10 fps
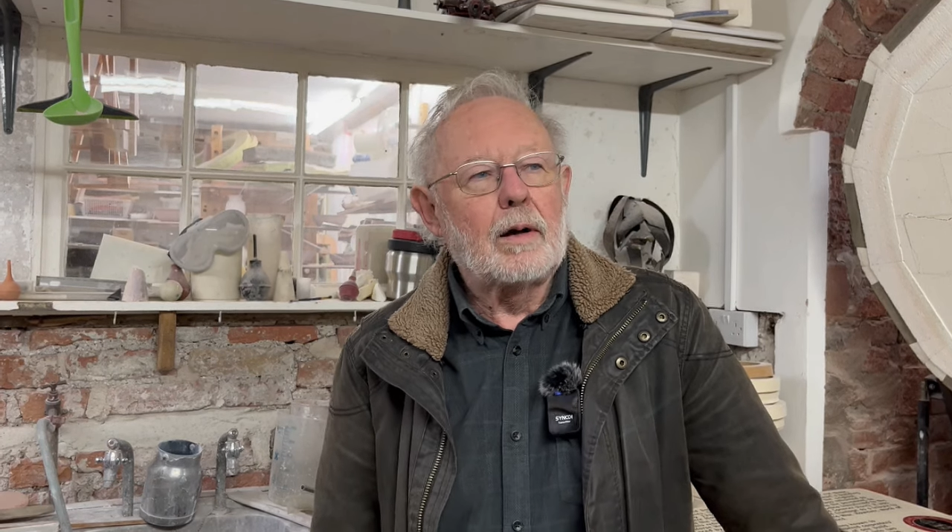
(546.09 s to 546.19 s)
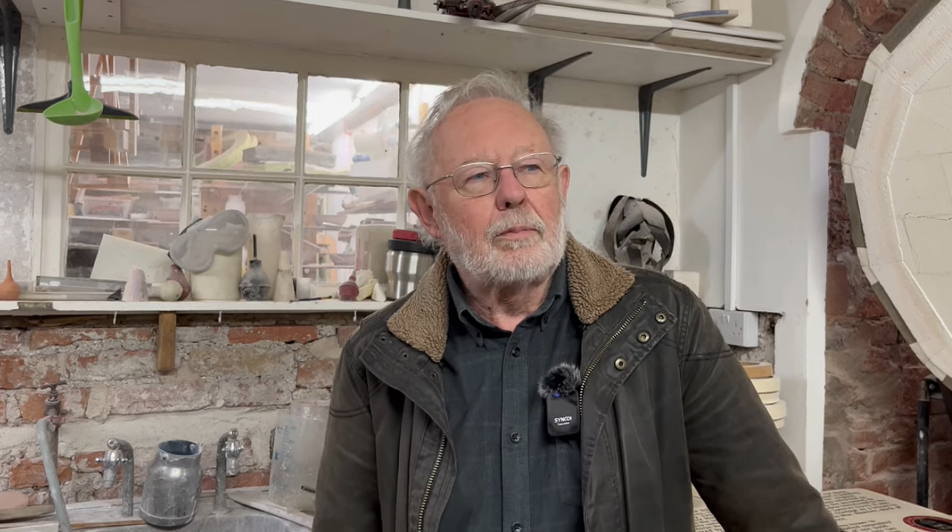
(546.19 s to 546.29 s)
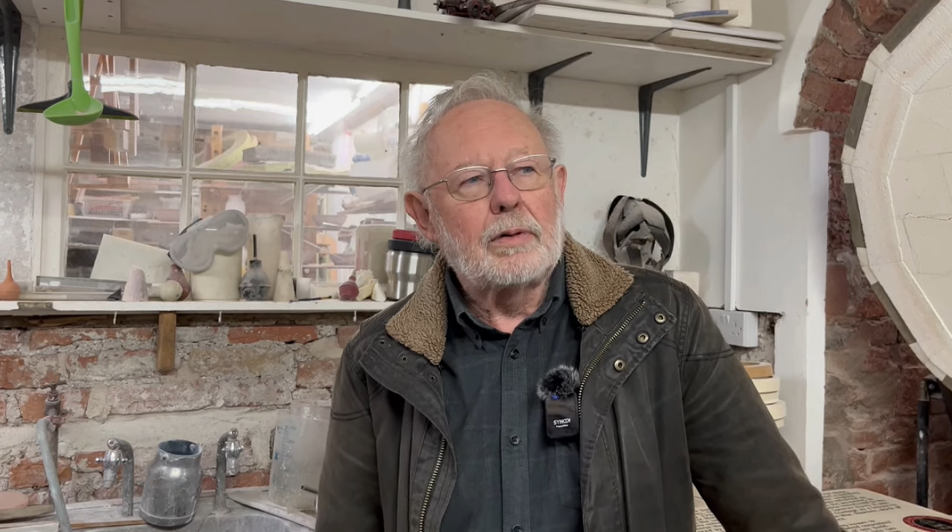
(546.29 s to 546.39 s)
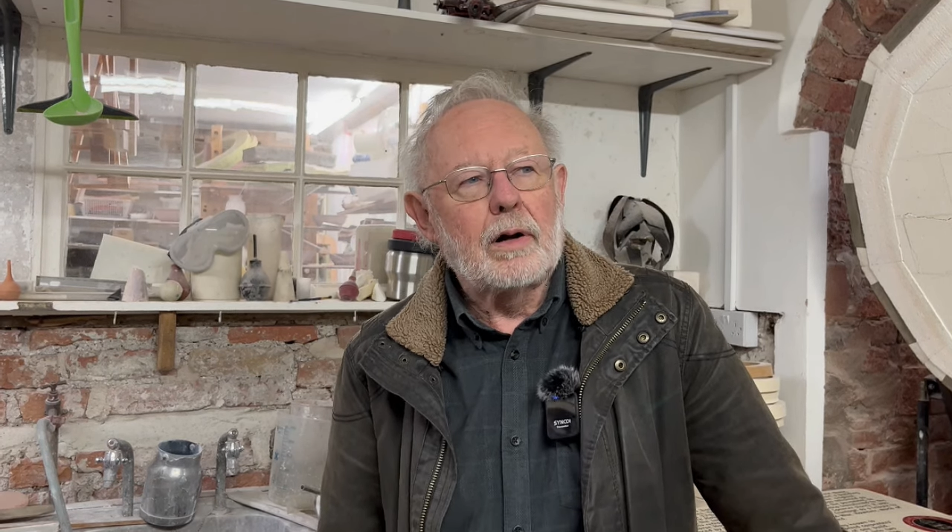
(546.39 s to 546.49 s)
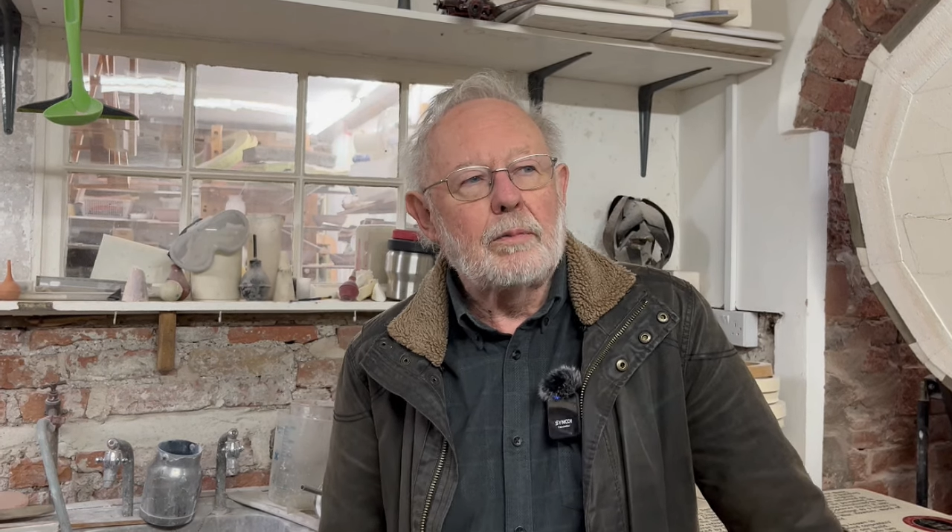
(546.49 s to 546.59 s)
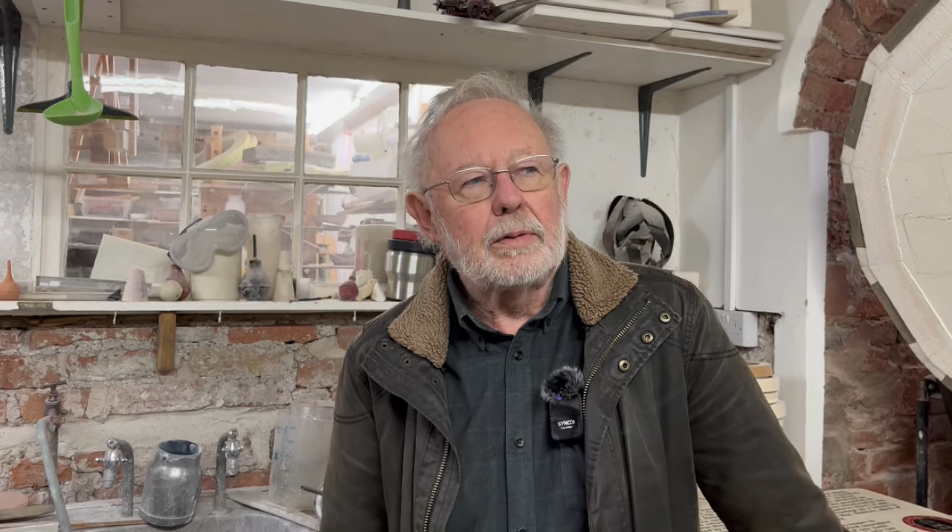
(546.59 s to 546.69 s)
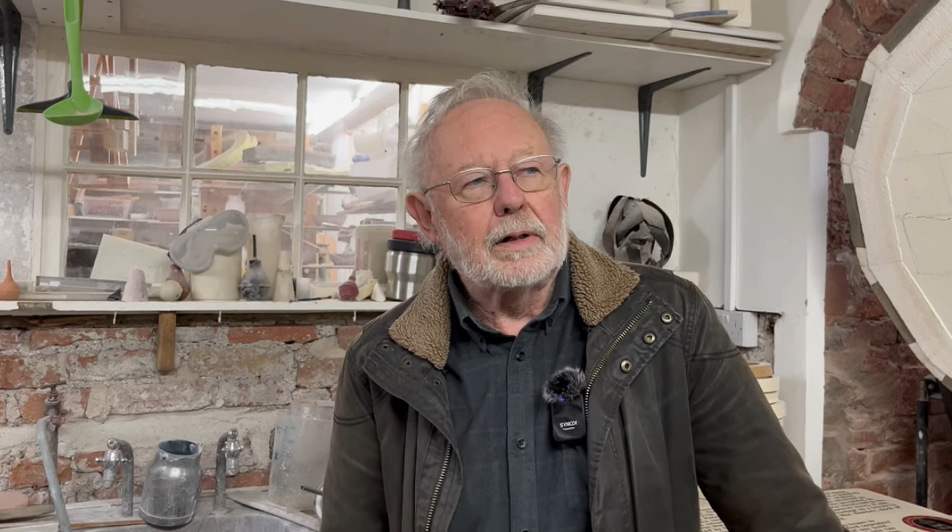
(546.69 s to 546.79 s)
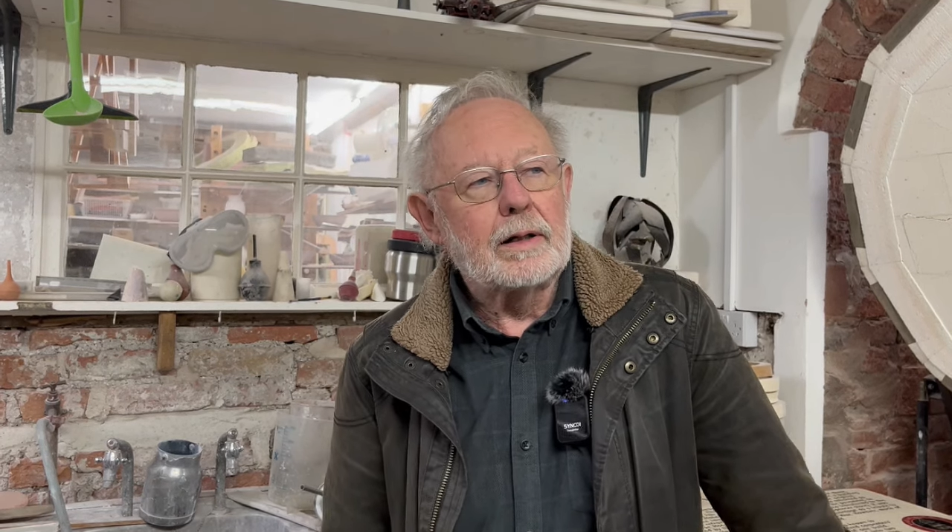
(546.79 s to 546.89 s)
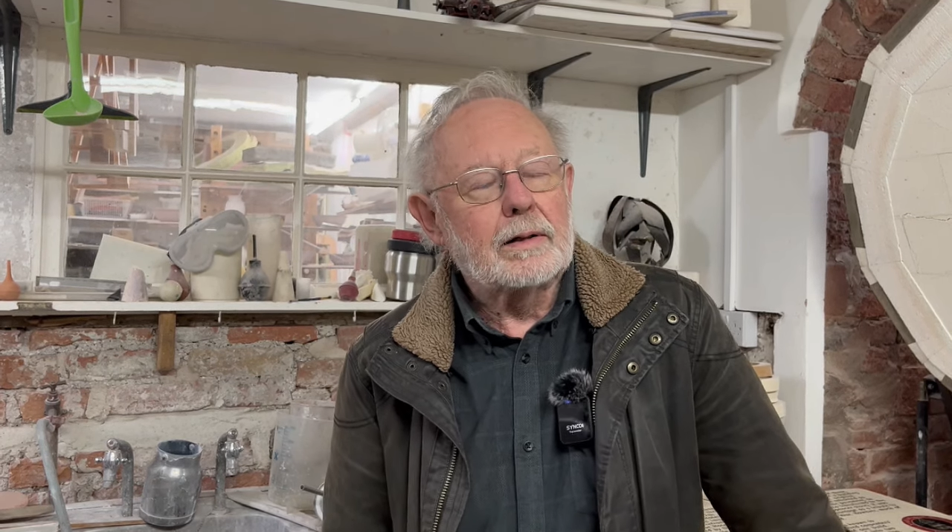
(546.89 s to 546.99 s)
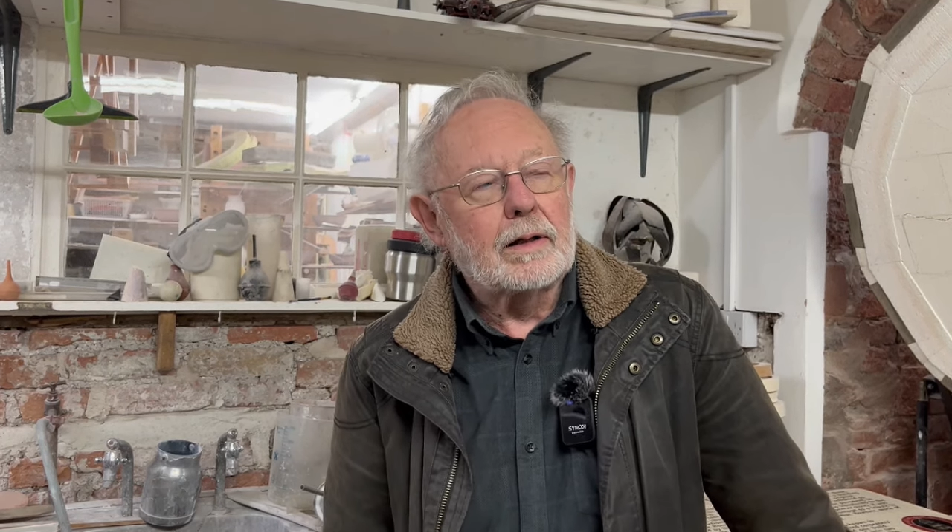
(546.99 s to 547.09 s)

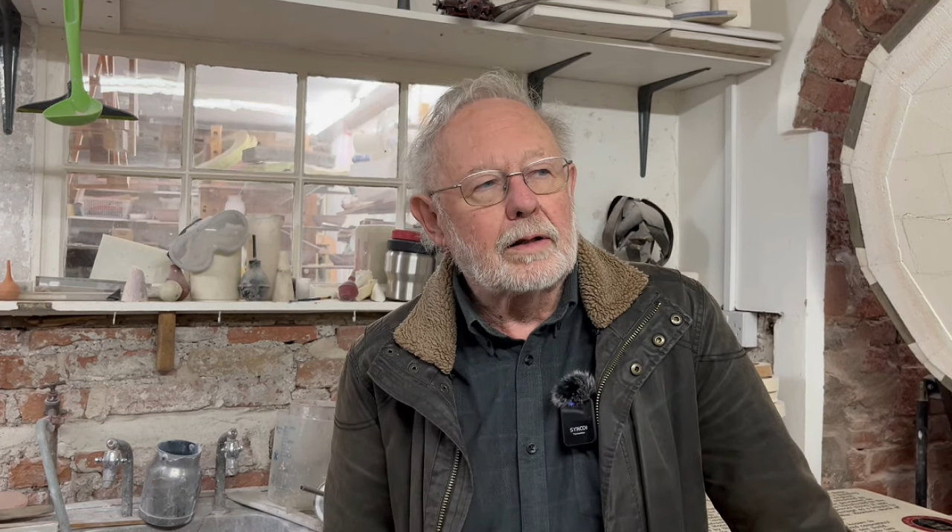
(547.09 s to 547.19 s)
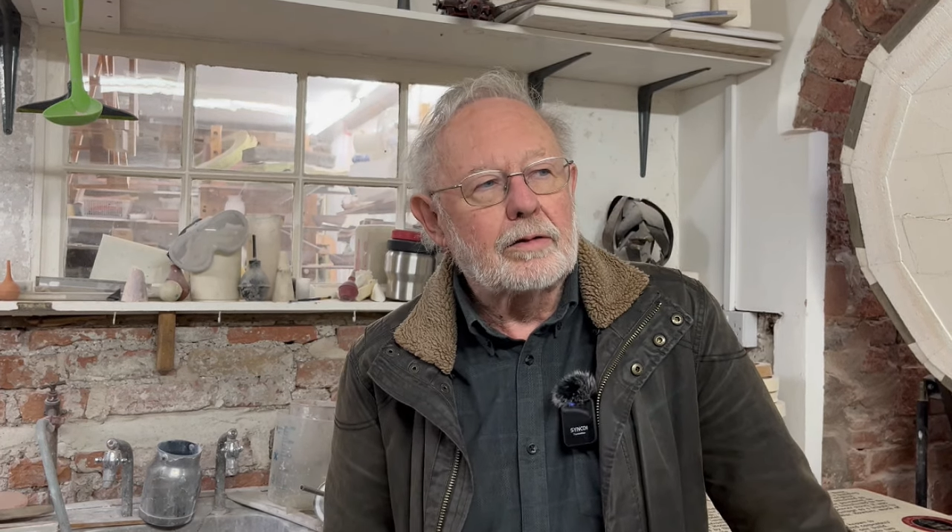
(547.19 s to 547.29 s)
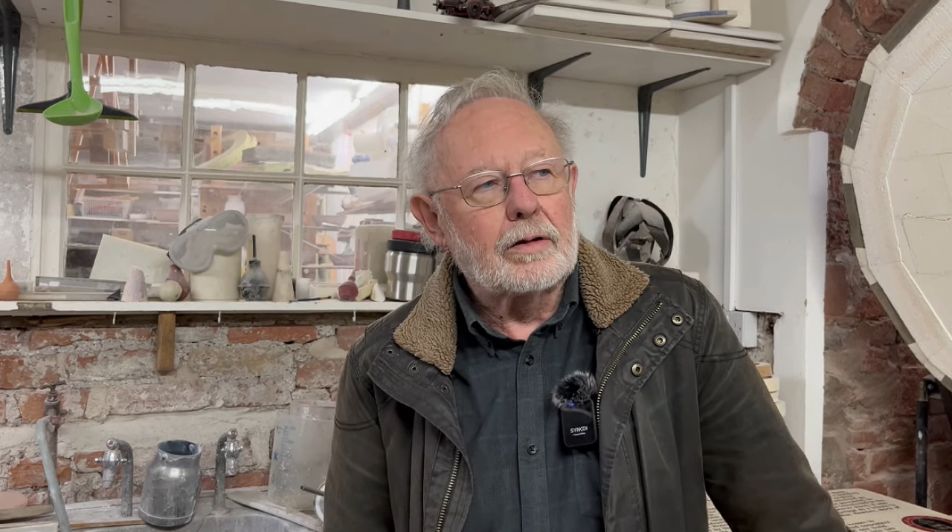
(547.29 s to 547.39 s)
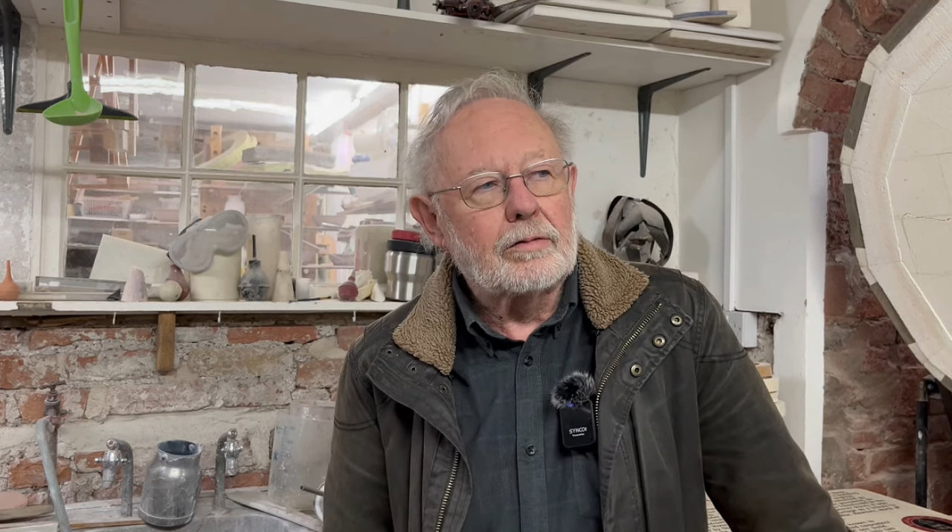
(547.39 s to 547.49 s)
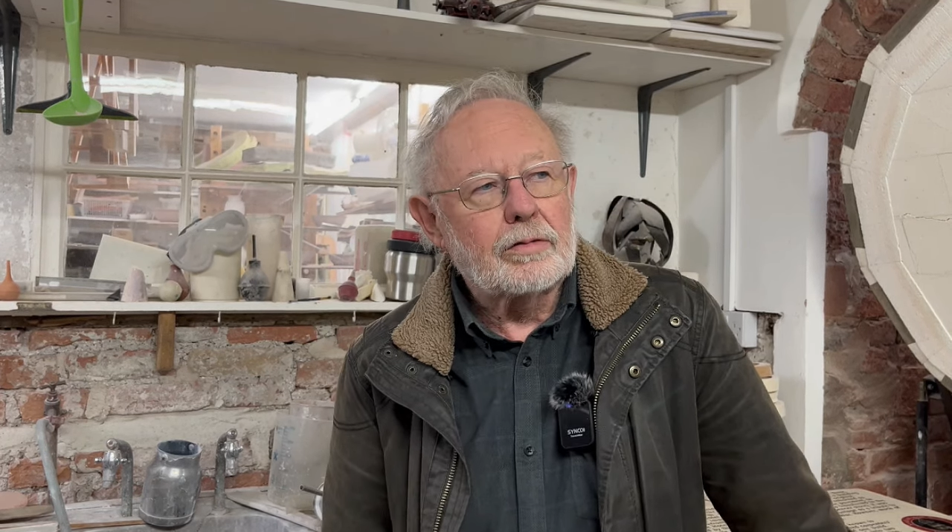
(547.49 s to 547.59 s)
appropriate as it